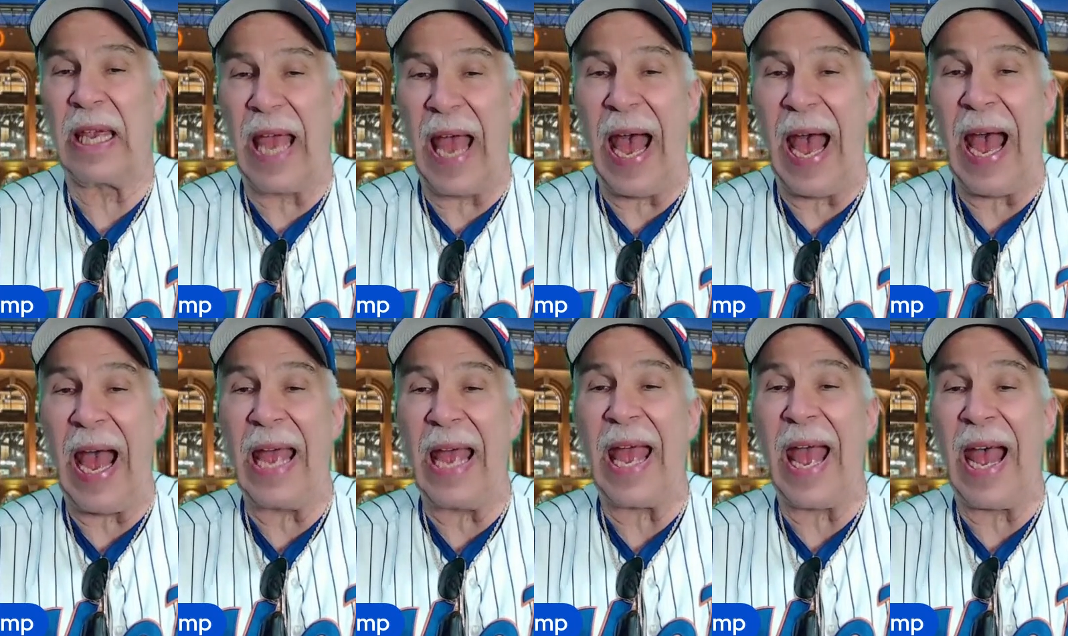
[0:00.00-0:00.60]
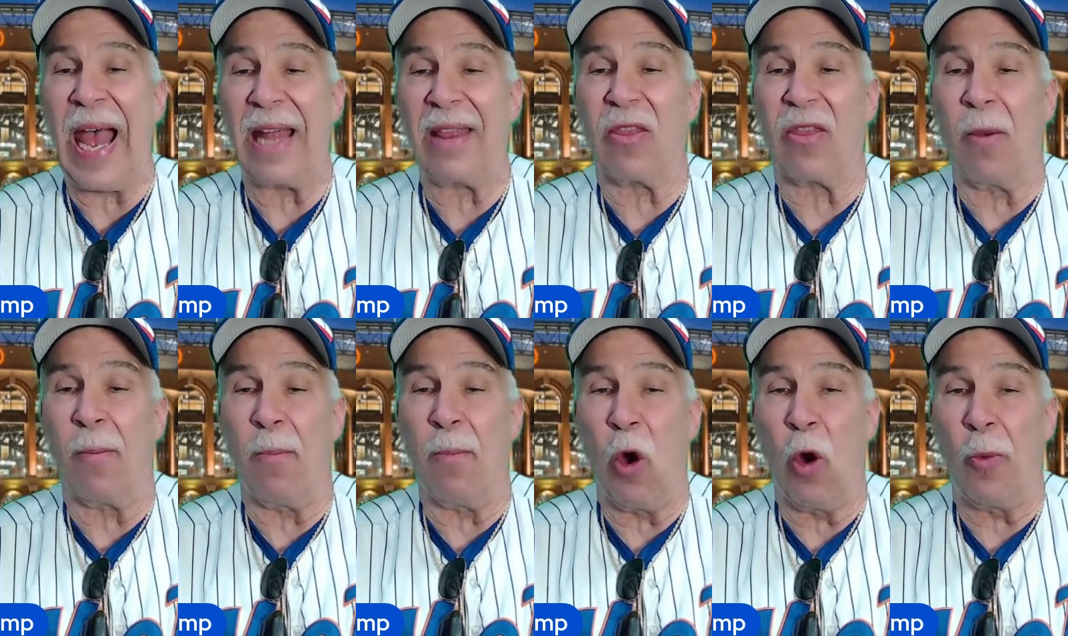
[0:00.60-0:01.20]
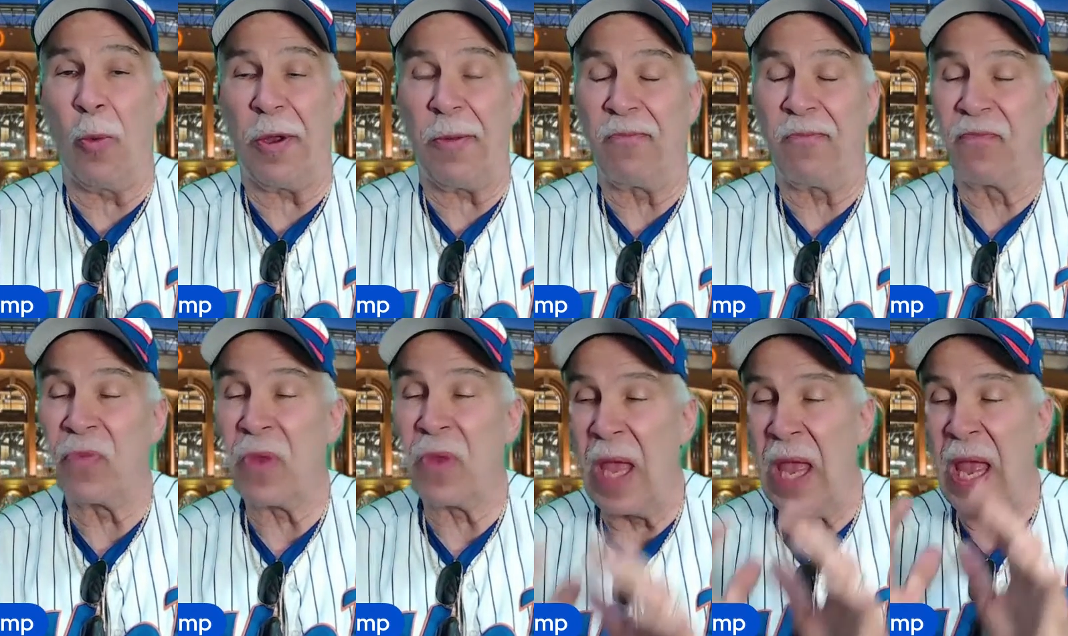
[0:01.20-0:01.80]
guy at the moment.
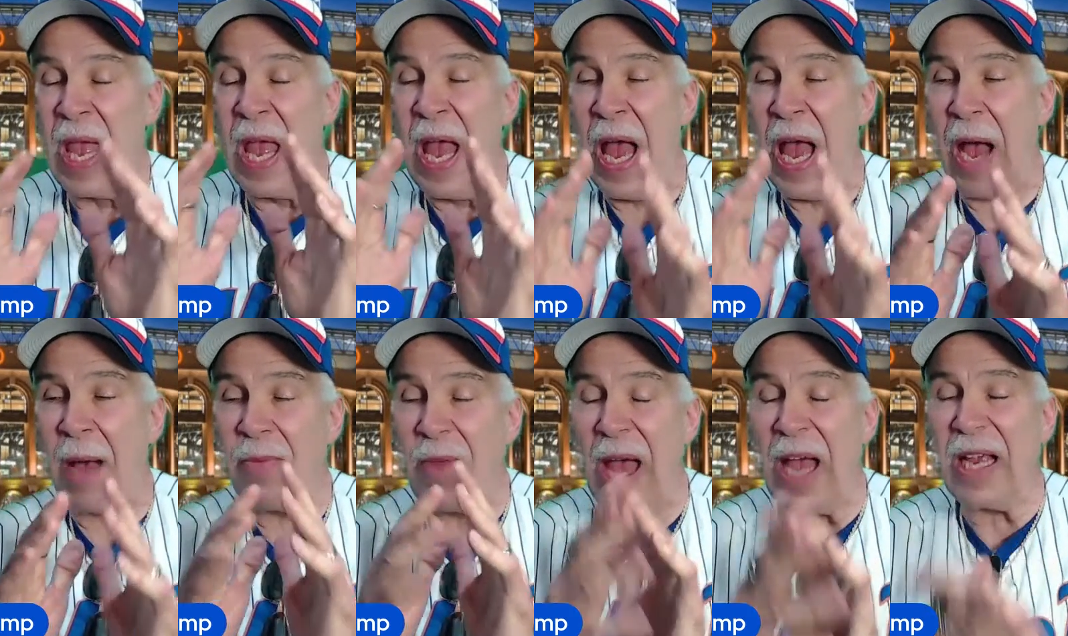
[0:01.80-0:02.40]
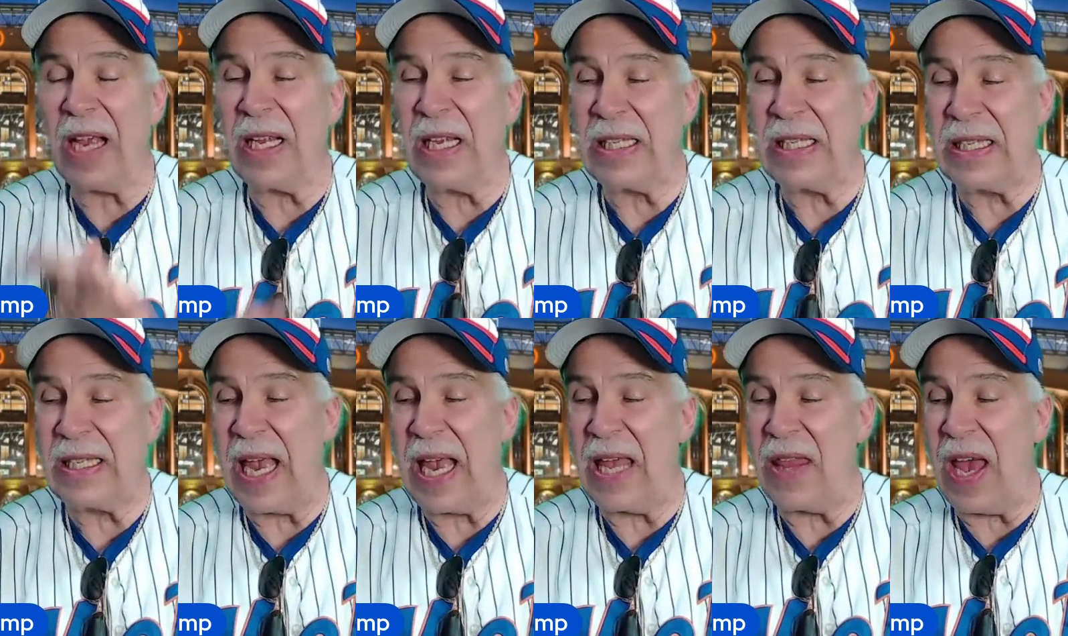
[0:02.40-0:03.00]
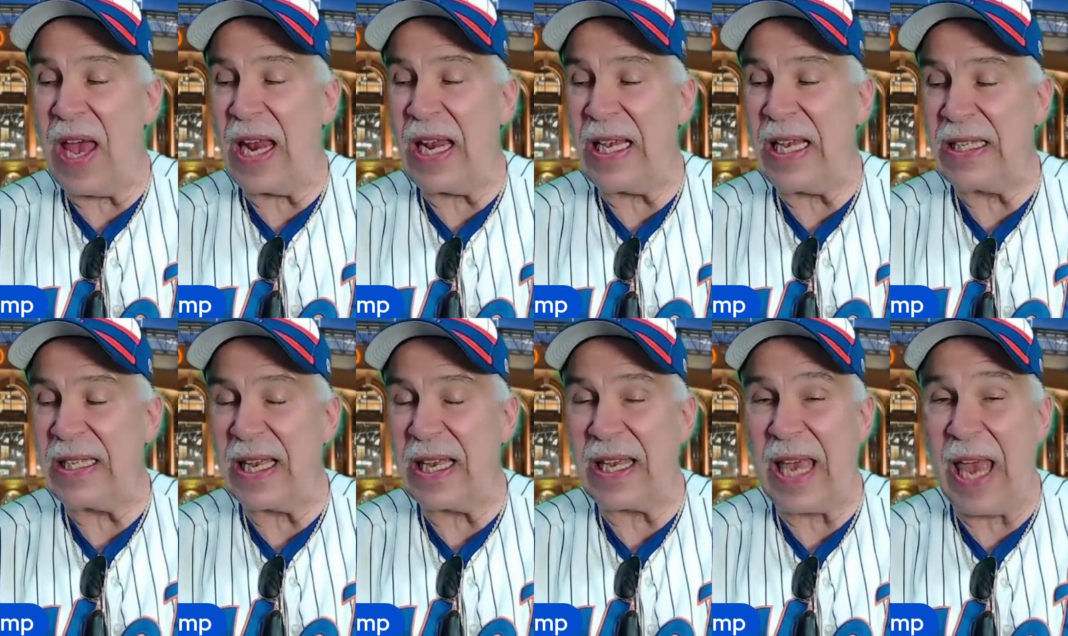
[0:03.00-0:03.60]
I'm not going to say that
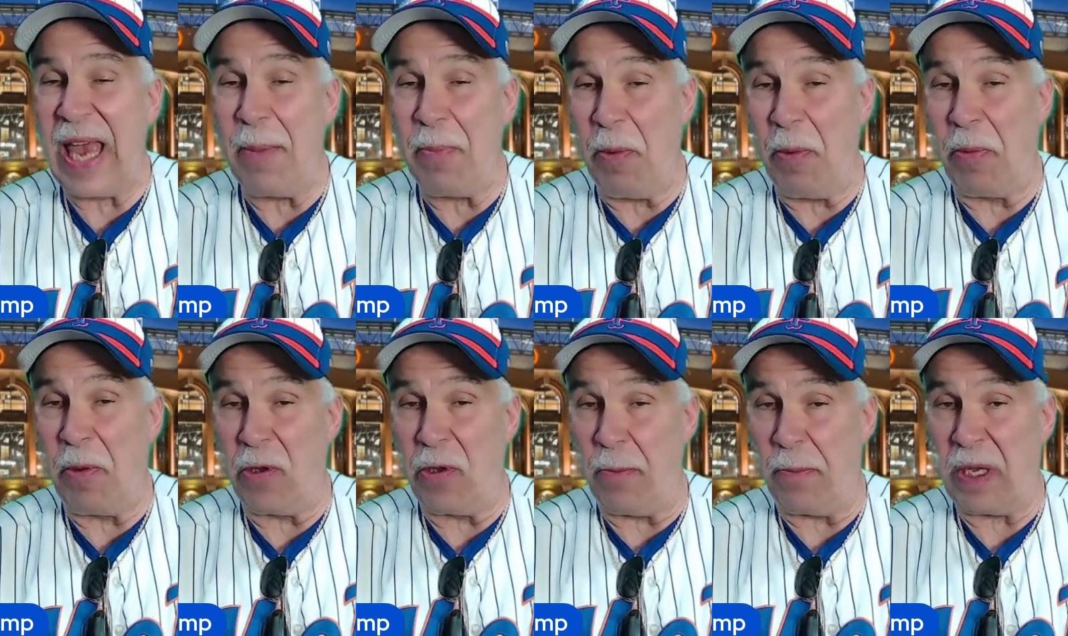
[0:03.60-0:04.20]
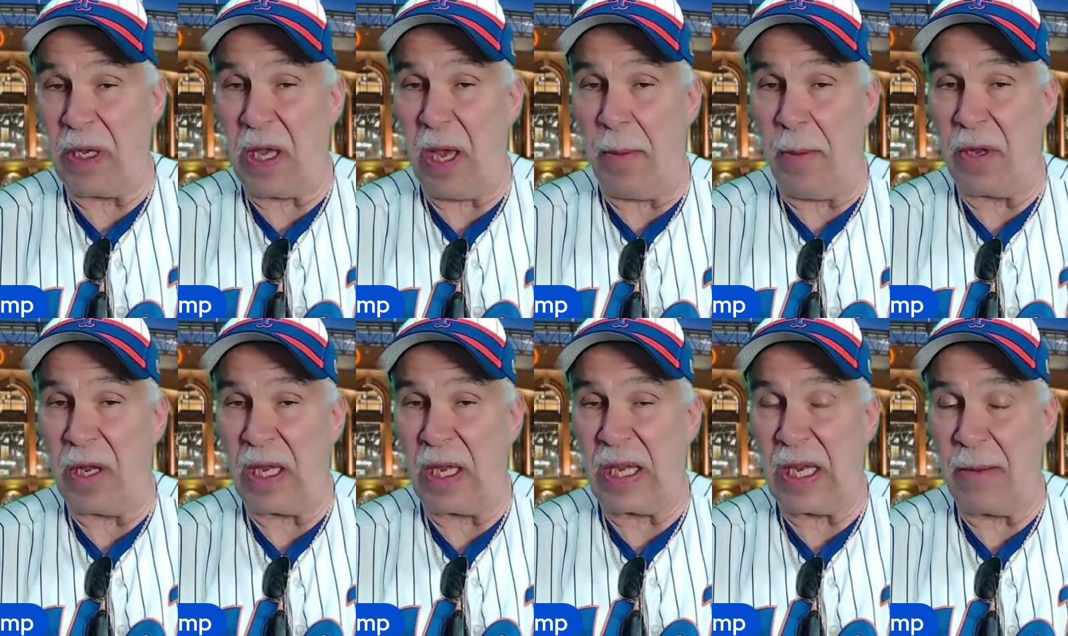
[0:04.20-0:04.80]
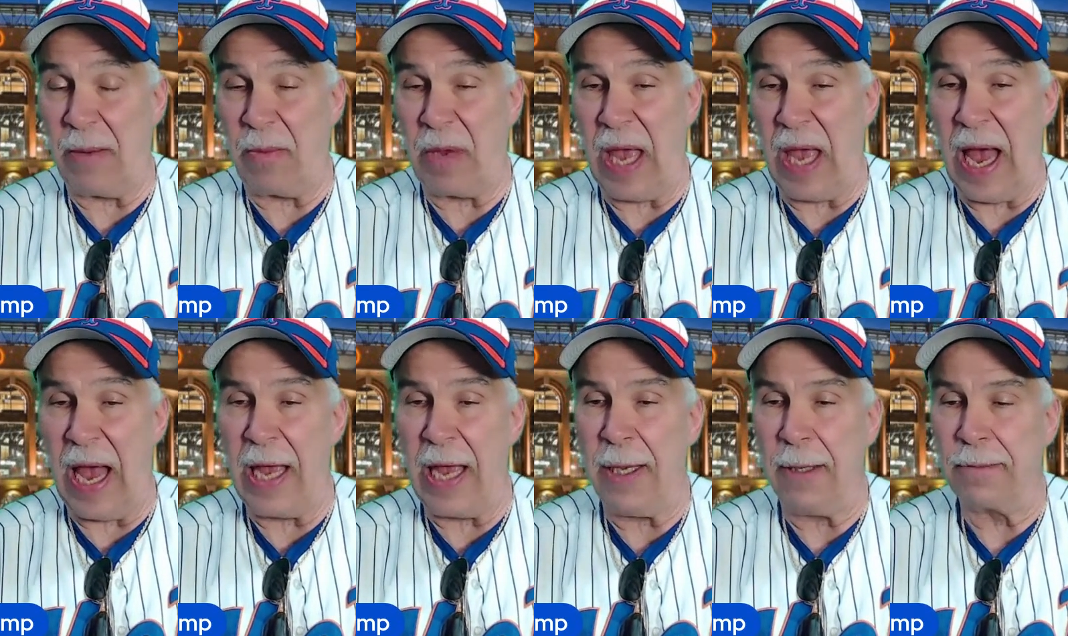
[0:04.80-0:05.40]
he's incapable of becoming a team
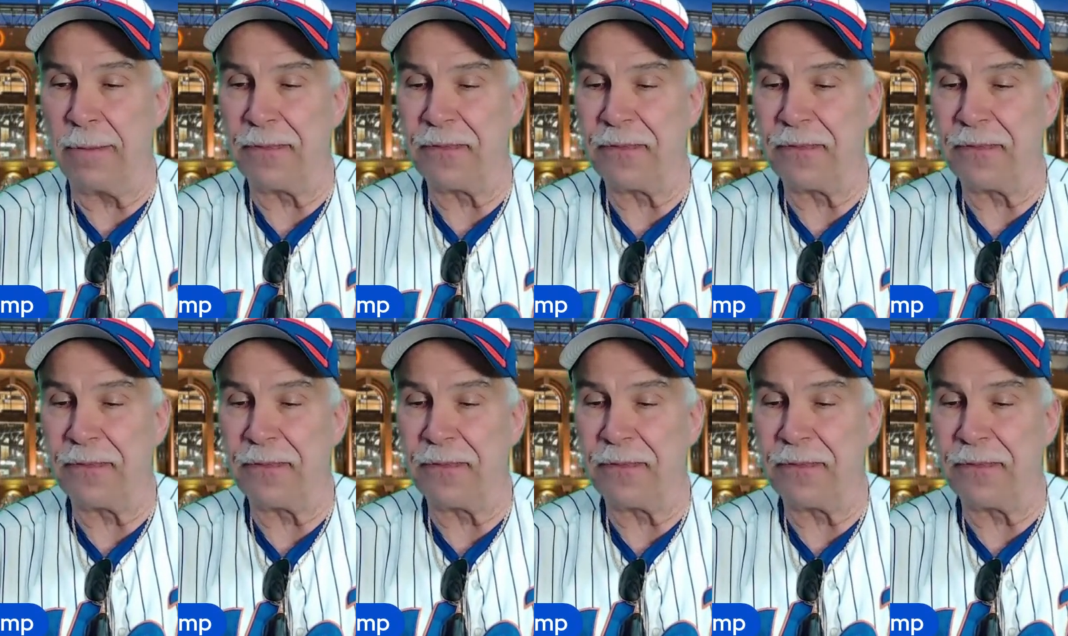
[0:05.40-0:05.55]
guy,